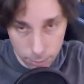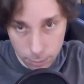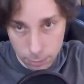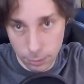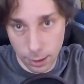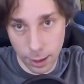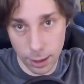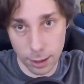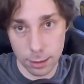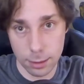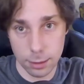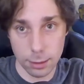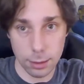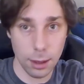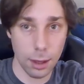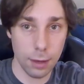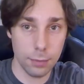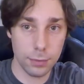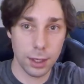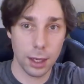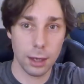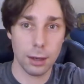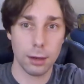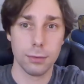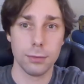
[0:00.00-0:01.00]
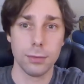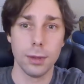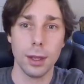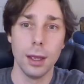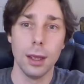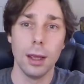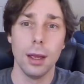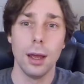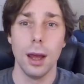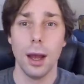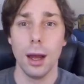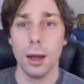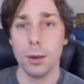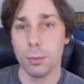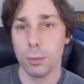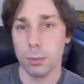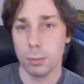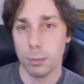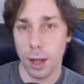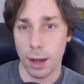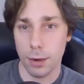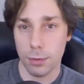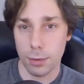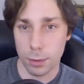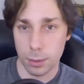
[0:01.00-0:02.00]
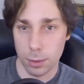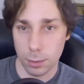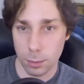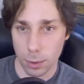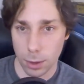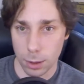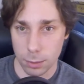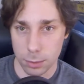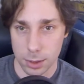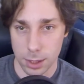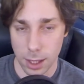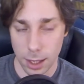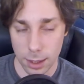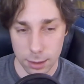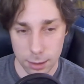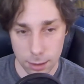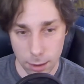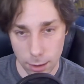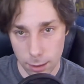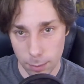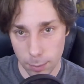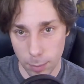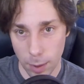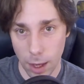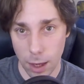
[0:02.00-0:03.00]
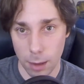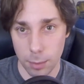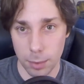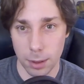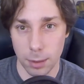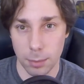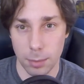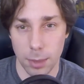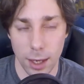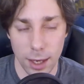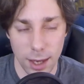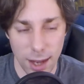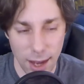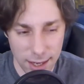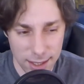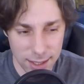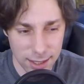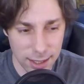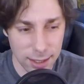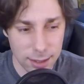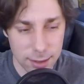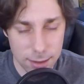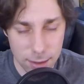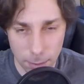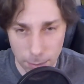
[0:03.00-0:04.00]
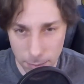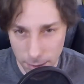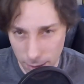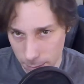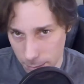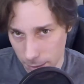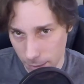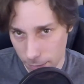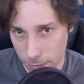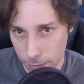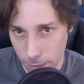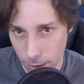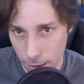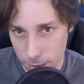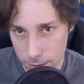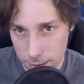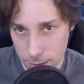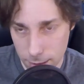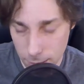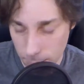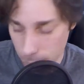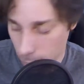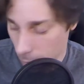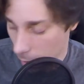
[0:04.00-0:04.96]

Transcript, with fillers: great, half a day off. And everyone at work was like, let's go to the pub. And I'm like, I need something a bit faster than the